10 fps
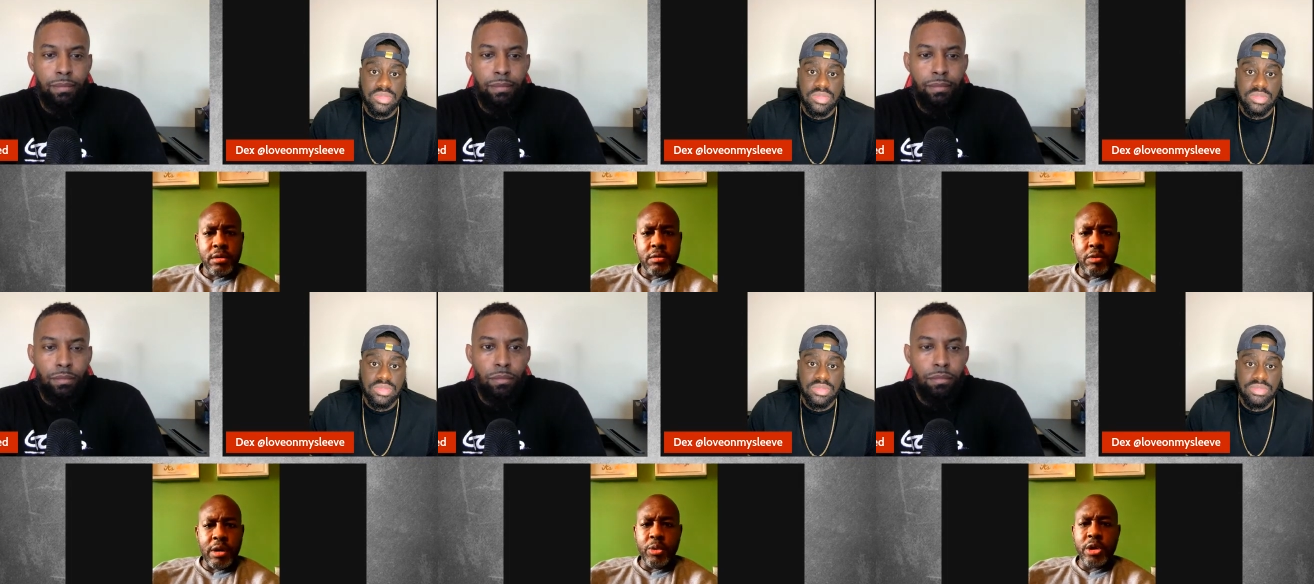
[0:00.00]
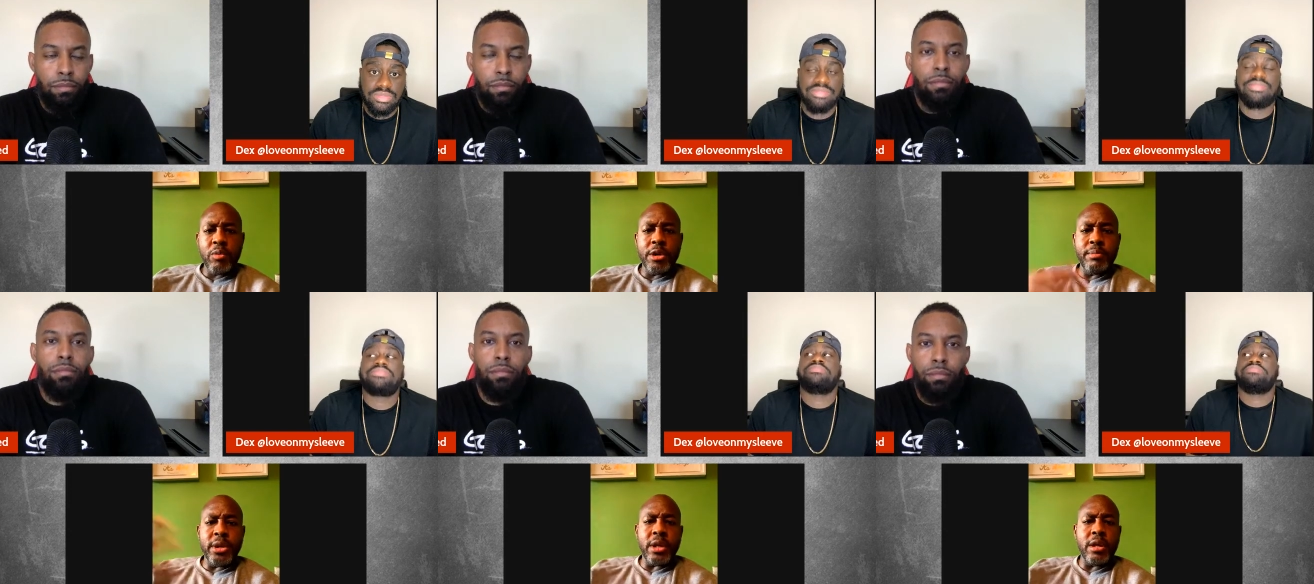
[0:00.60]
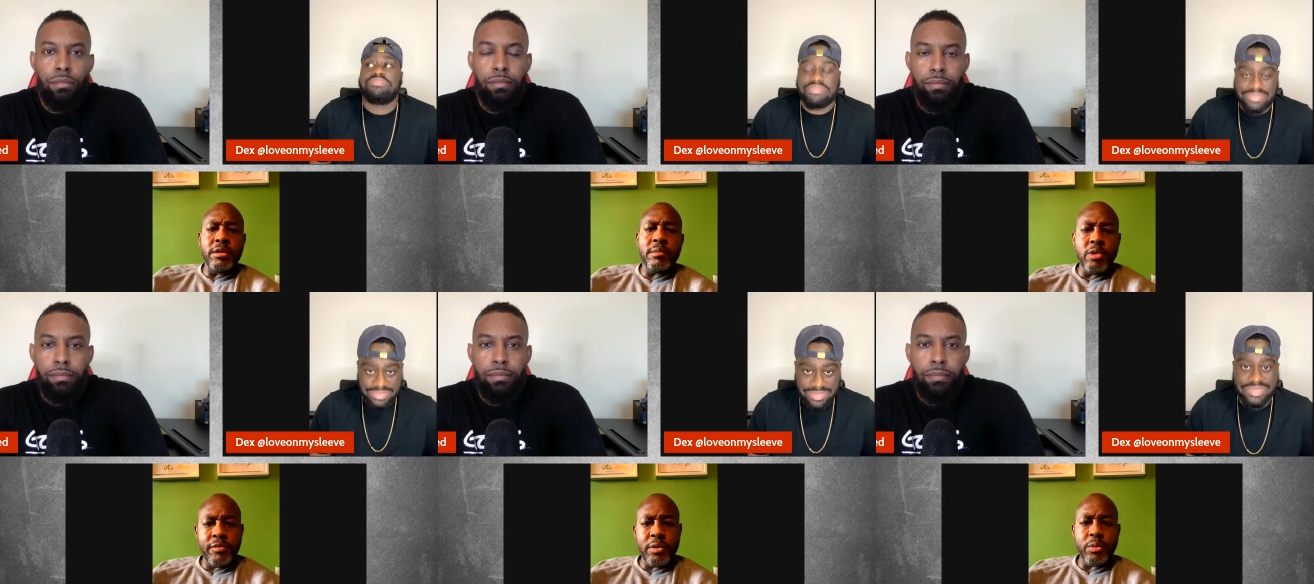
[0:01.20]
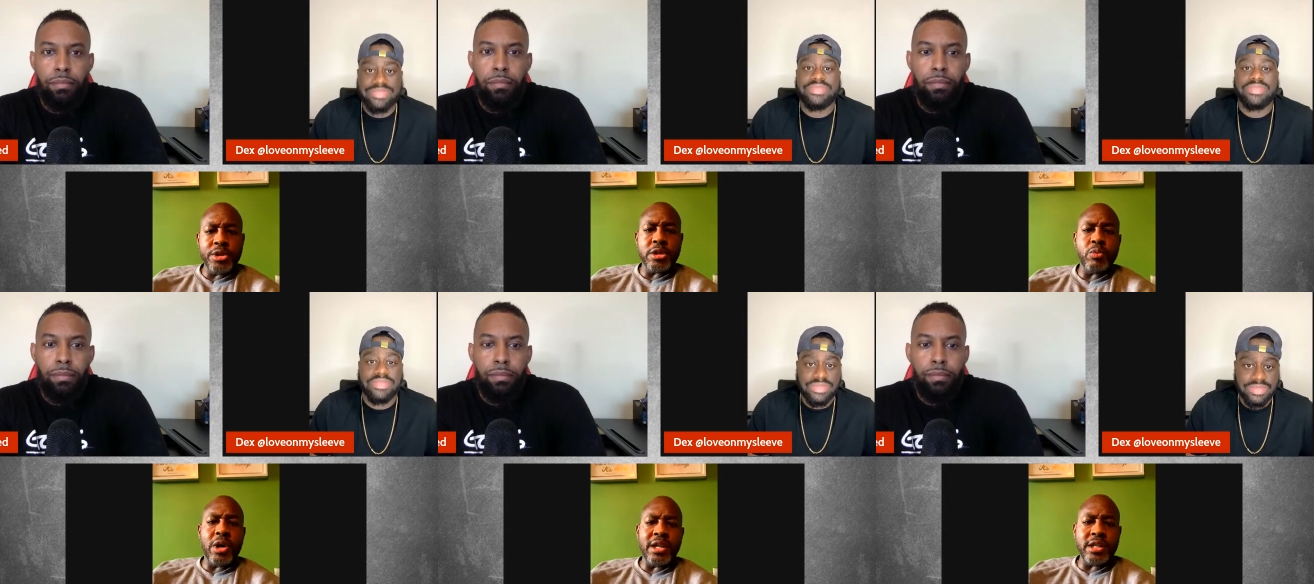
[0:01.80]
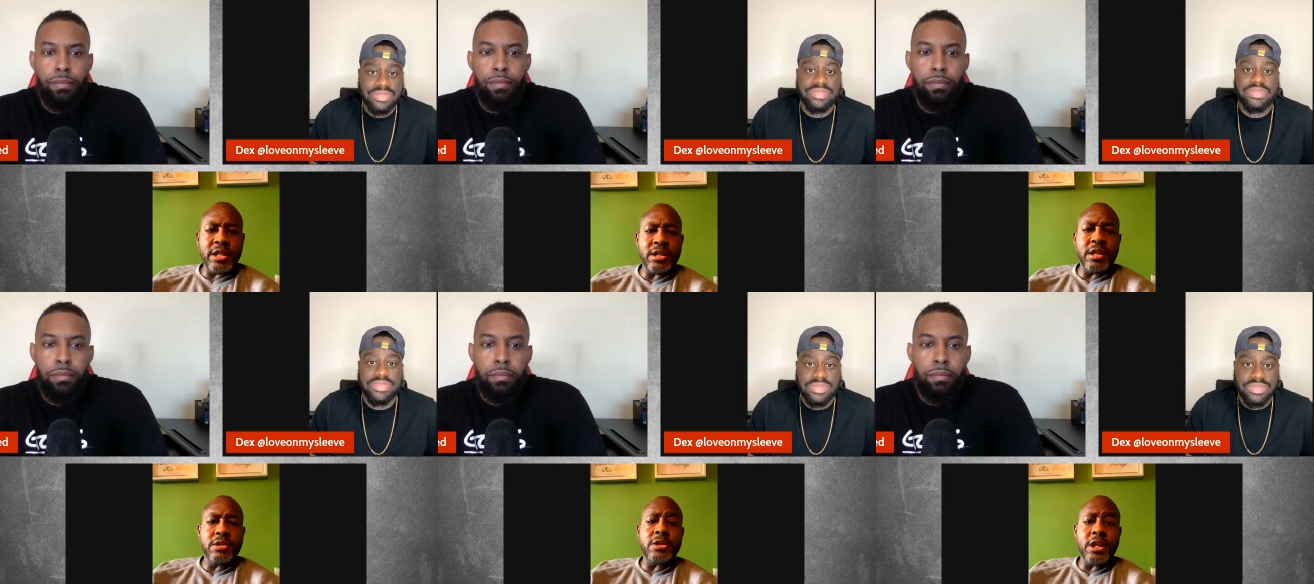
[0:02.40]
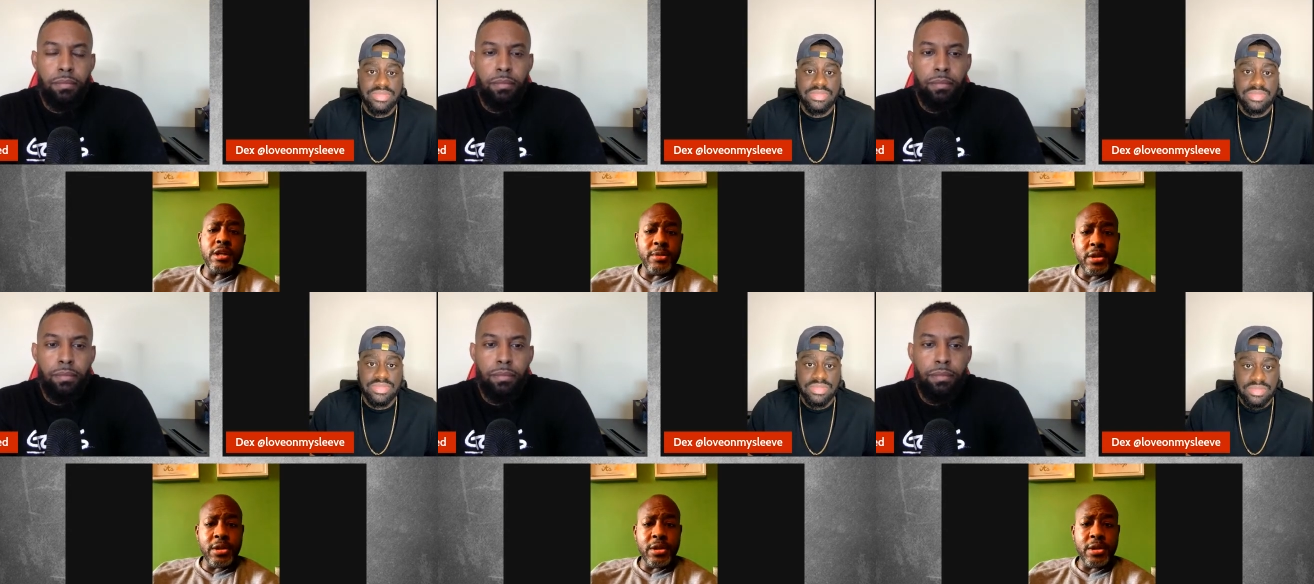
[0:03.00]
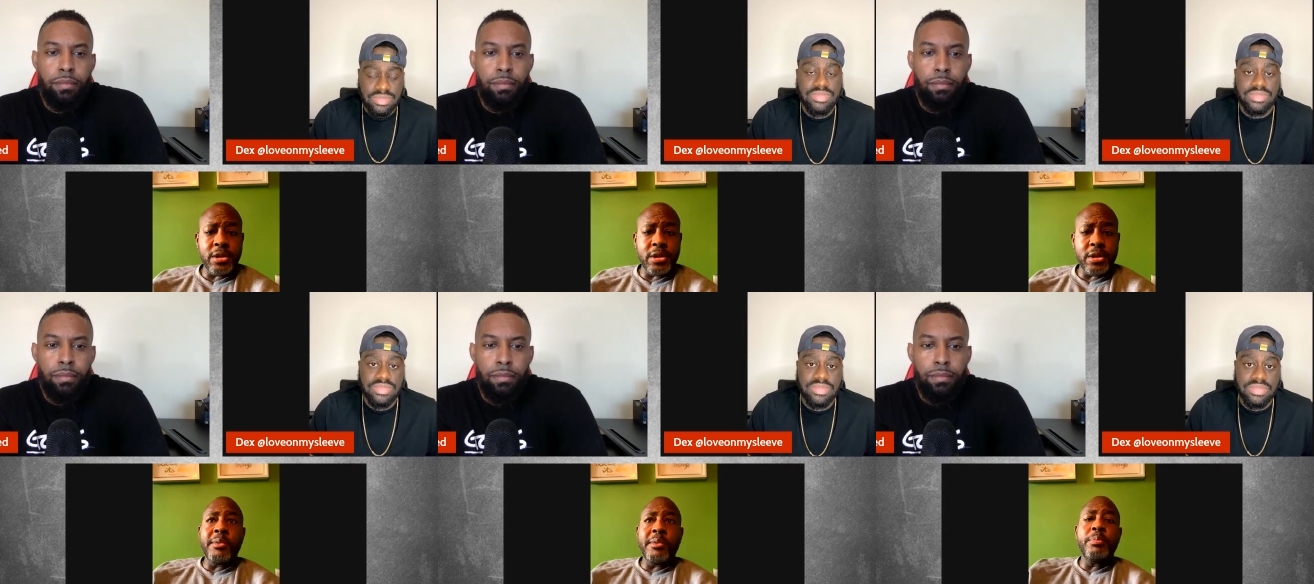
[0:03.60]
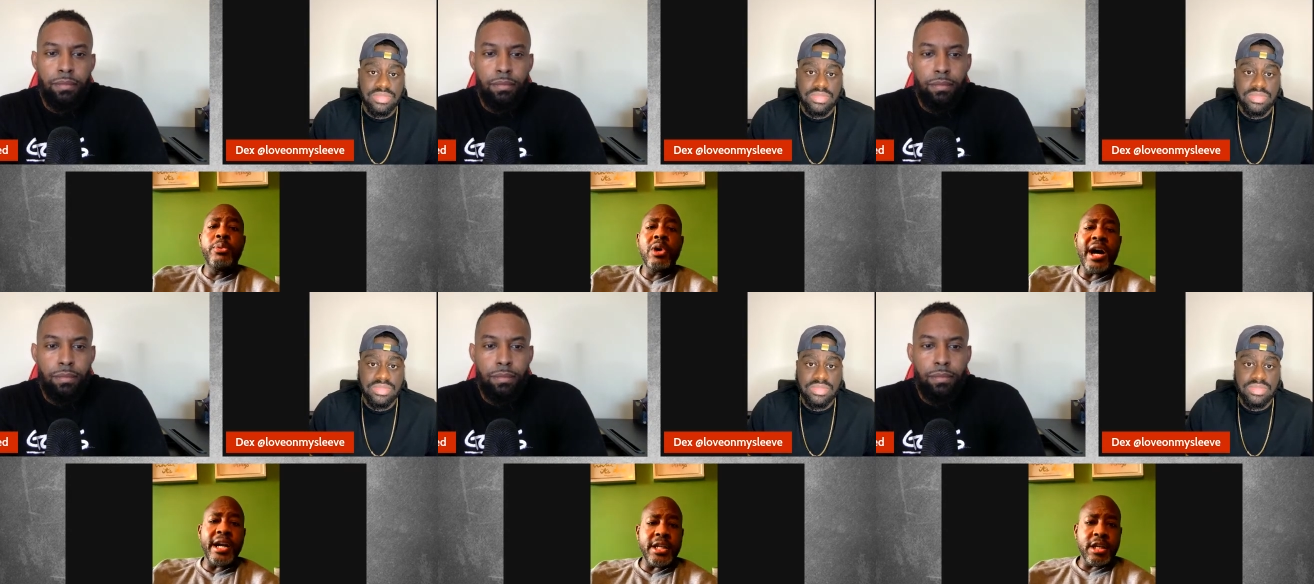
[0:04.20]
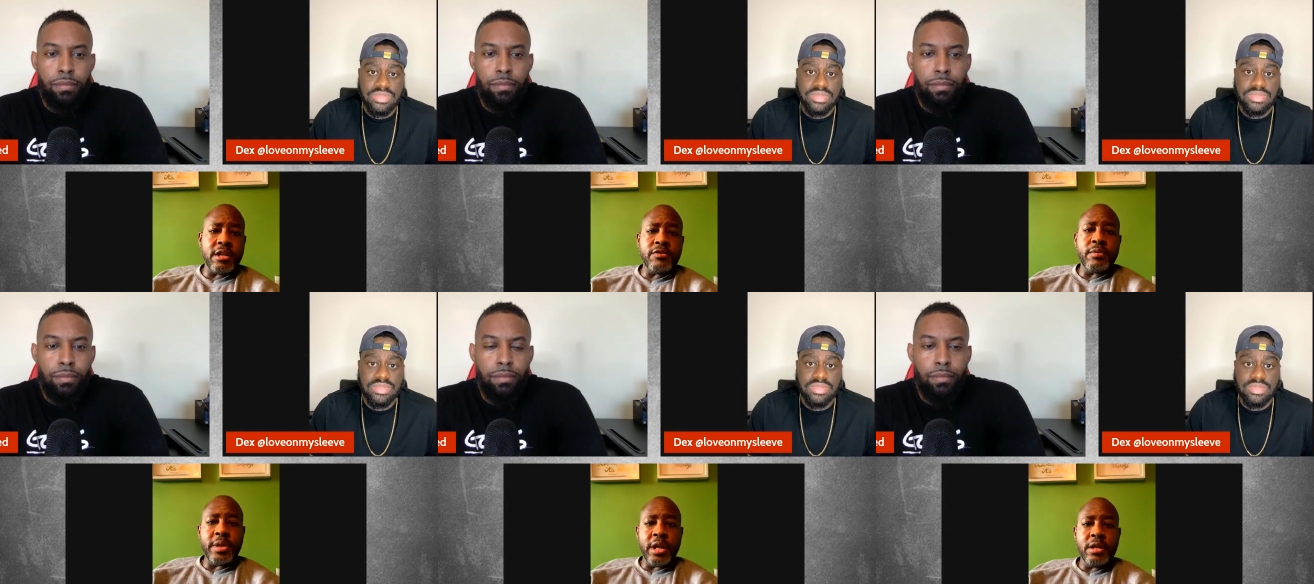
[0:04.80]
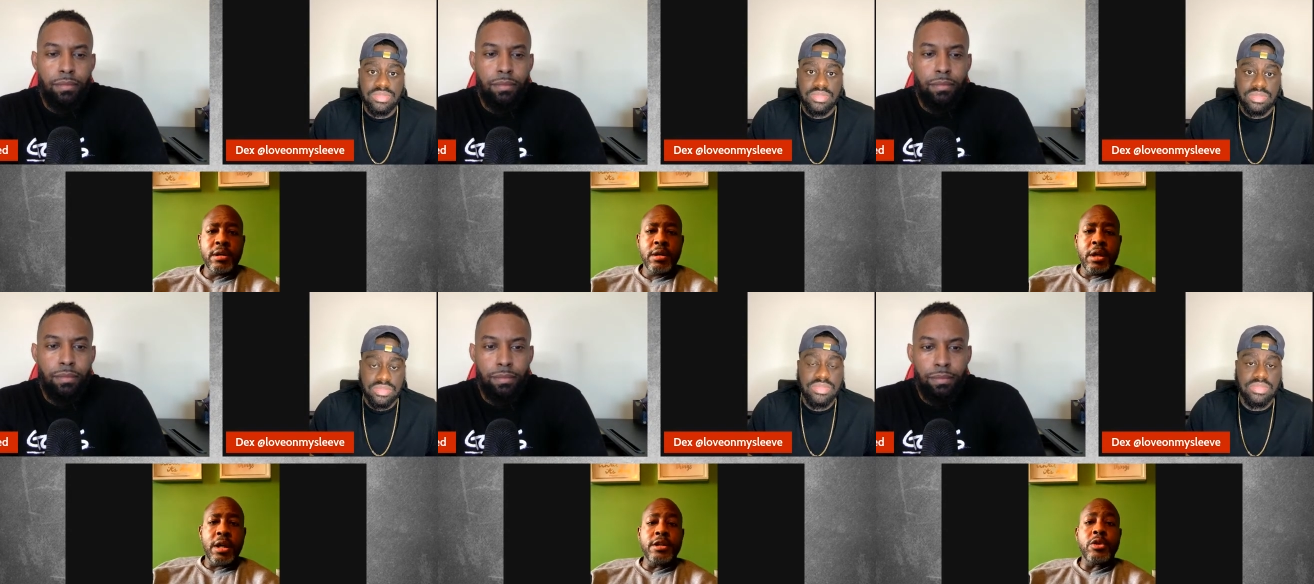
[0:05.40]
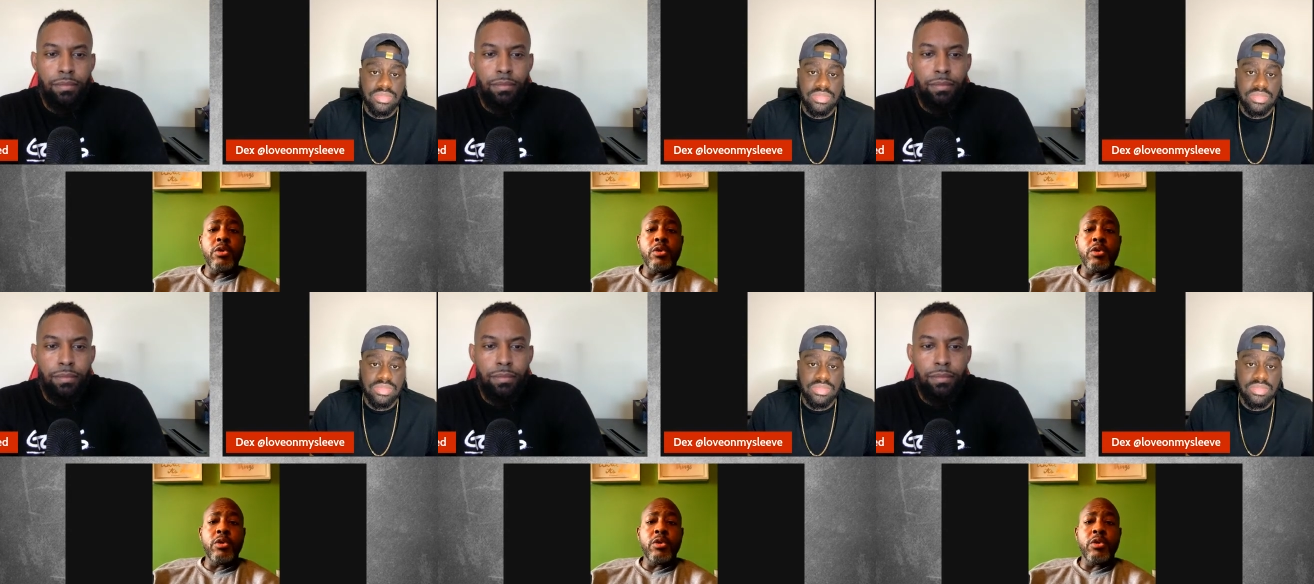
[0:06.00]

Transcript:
Speaker 1: right? We don't want to be in the movie. We're just watching it's entertainment. And maybe we pull ideas from that. And so